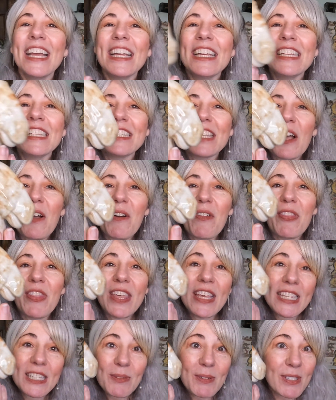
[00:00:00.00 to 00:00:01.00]
So
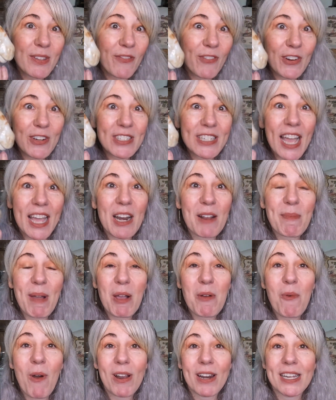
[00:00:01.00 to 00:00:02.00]
this was the first item I
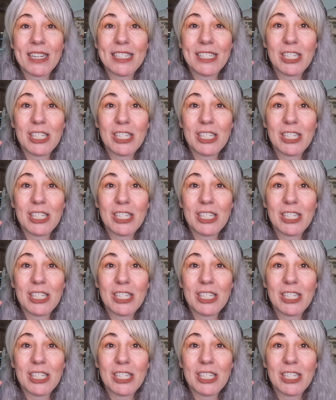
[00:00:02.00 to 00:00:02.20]
wanted to